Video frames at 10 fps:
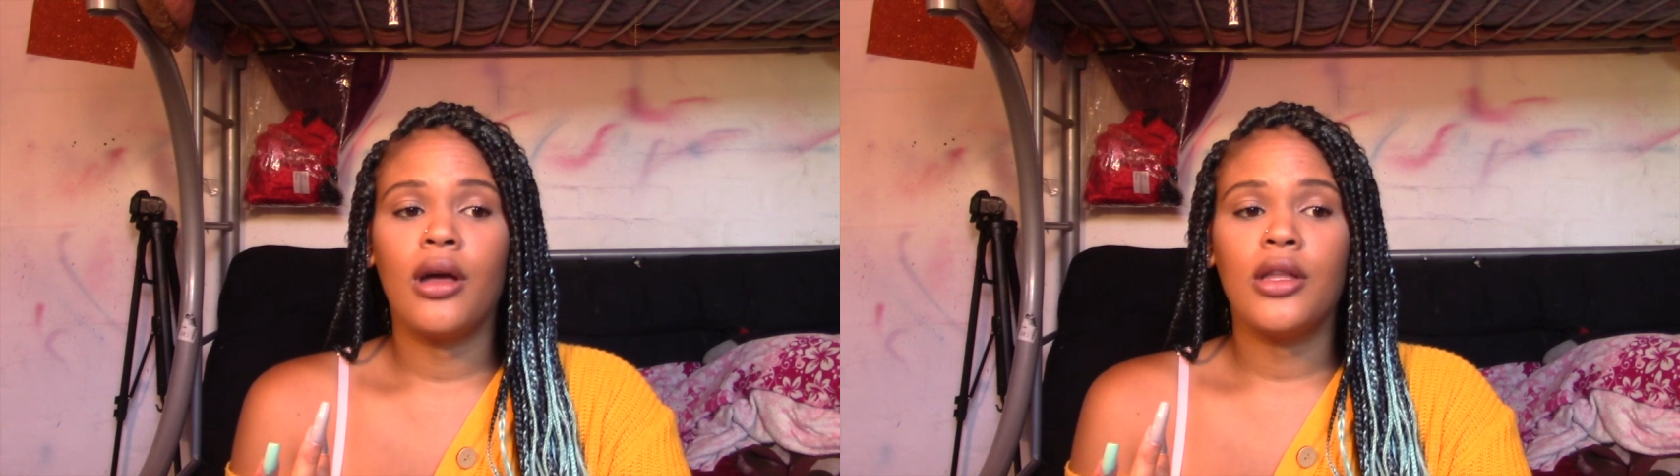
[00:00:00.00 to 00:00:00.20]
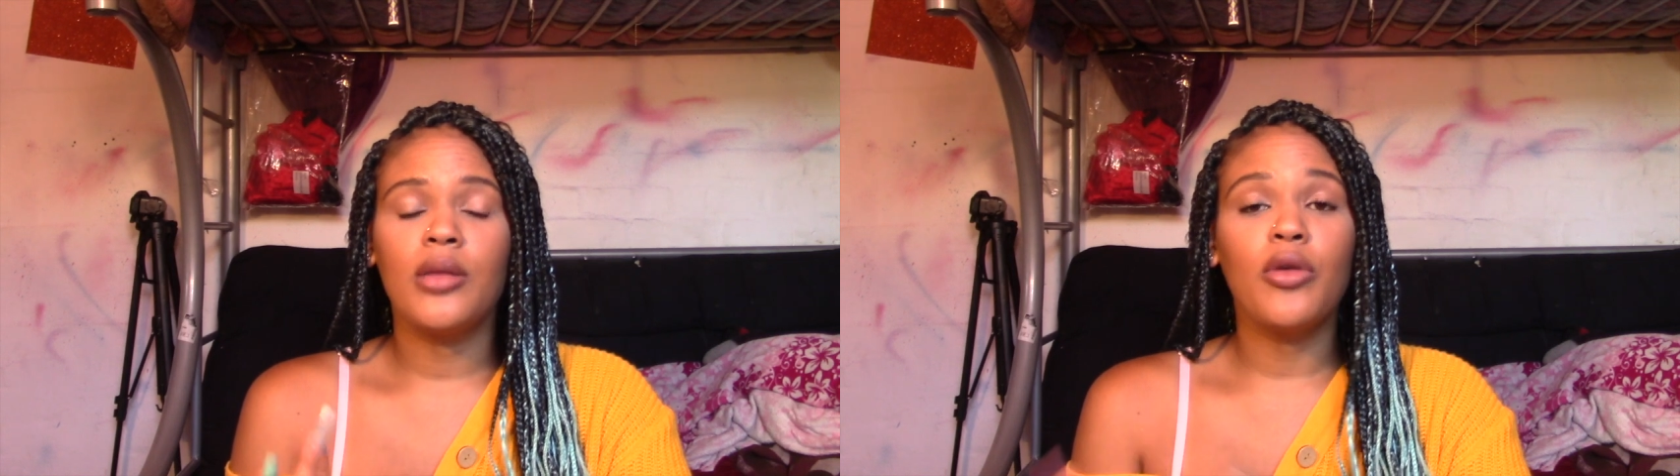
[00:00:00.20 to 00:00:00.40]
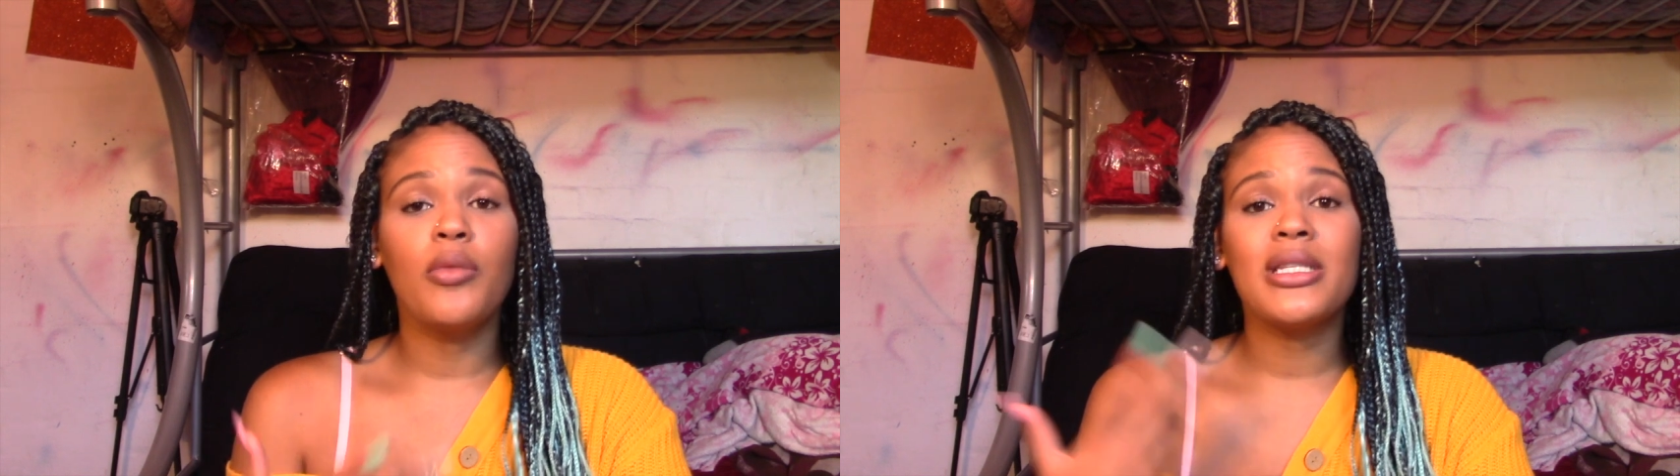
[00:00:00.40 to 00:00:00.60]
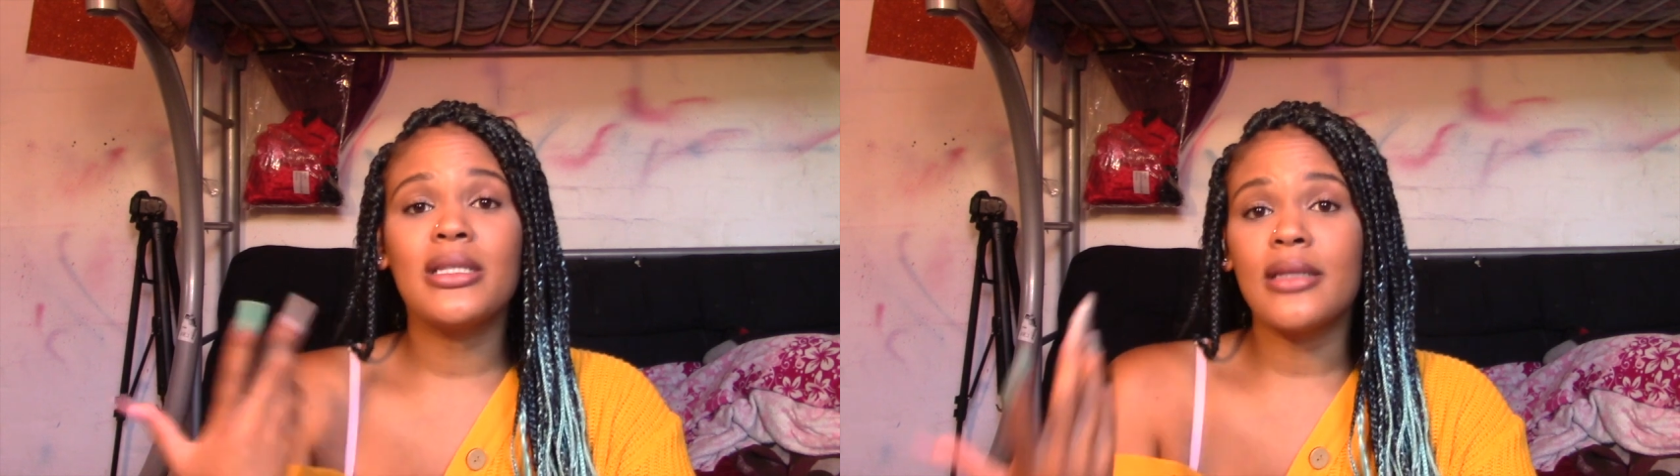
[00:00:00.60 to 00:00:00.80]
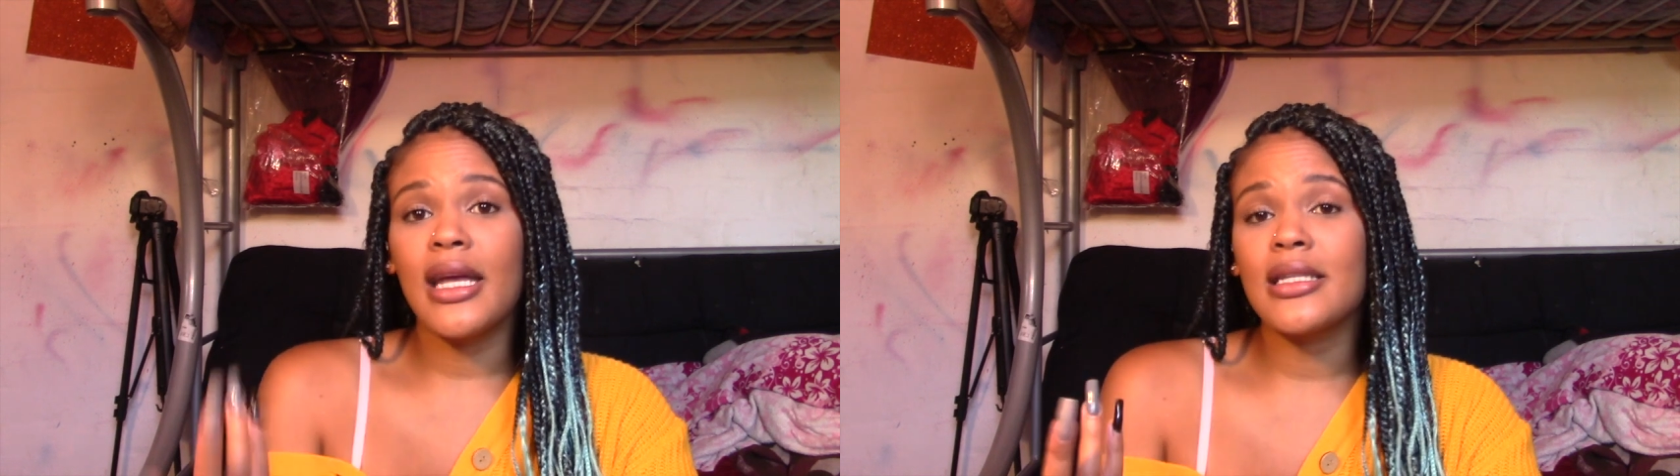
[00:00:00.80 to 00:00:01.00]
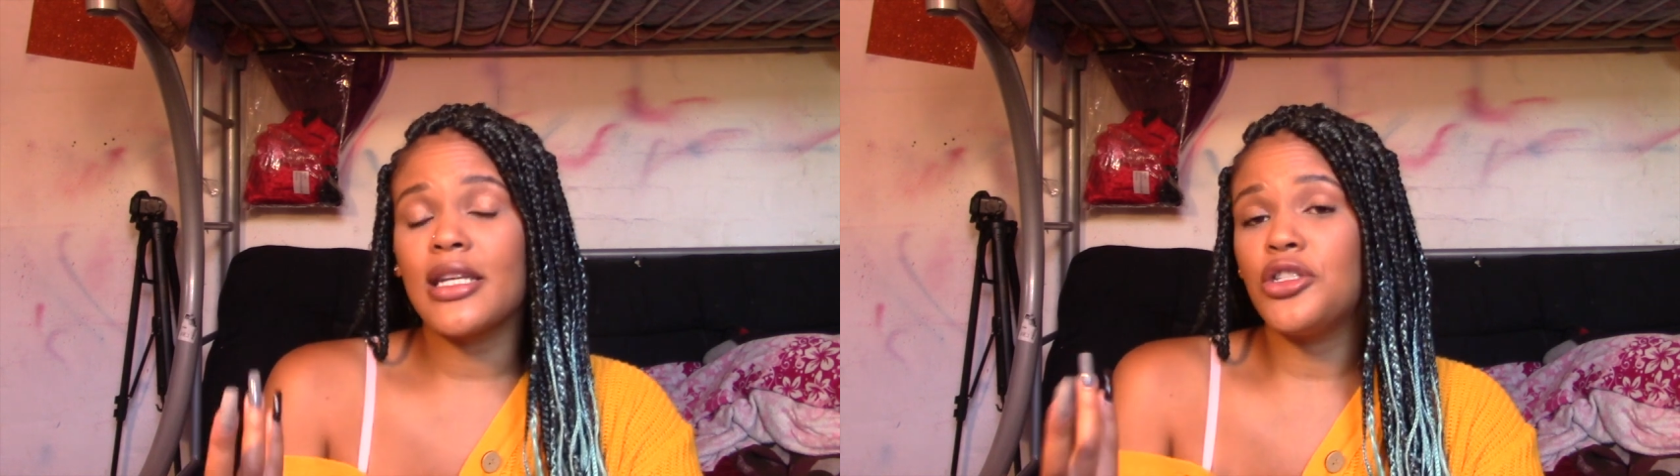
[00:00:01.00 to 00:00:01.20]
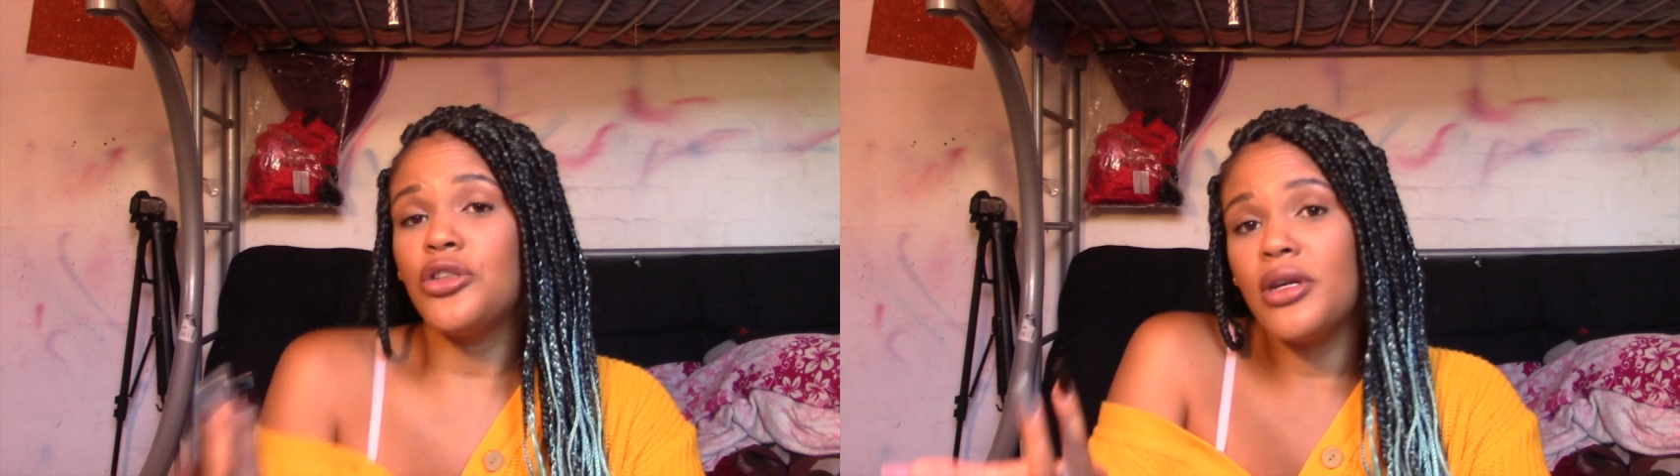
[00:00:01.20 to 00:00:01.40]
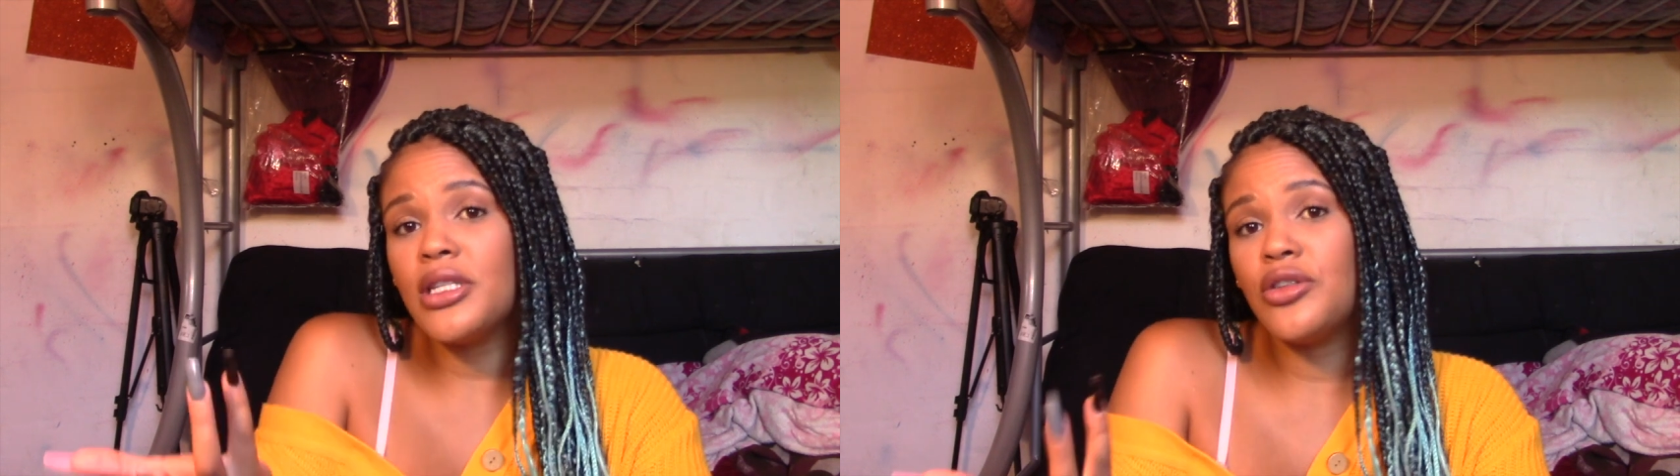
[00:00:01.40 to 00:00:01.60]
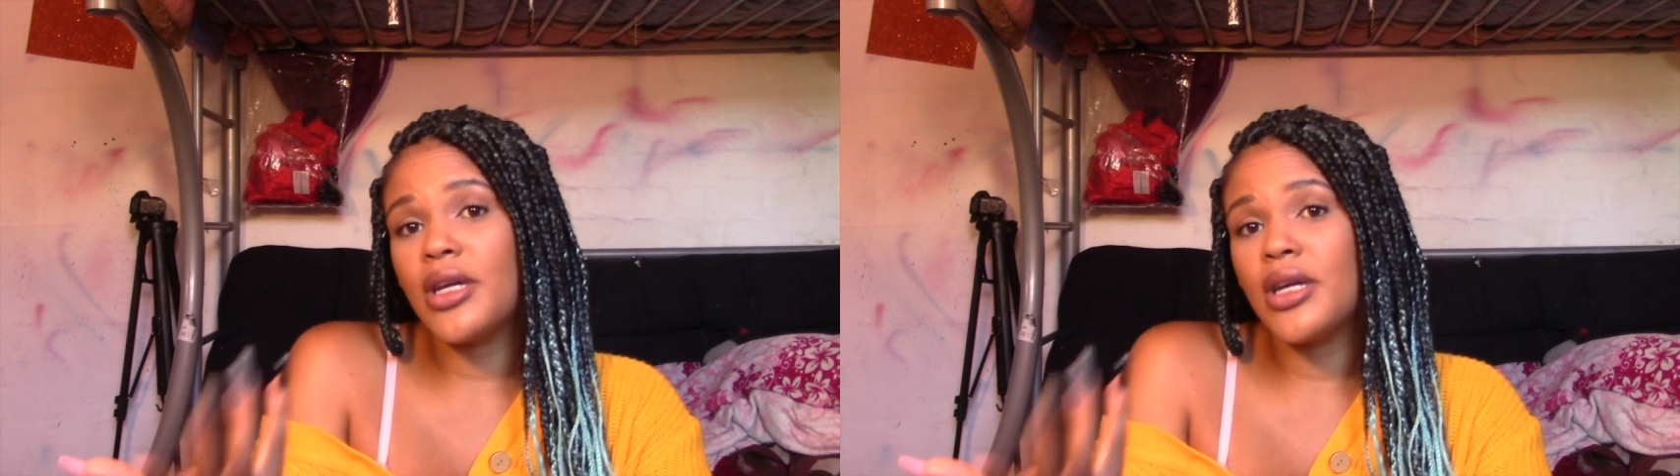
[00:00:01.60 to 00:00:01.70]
the more mistakes and choices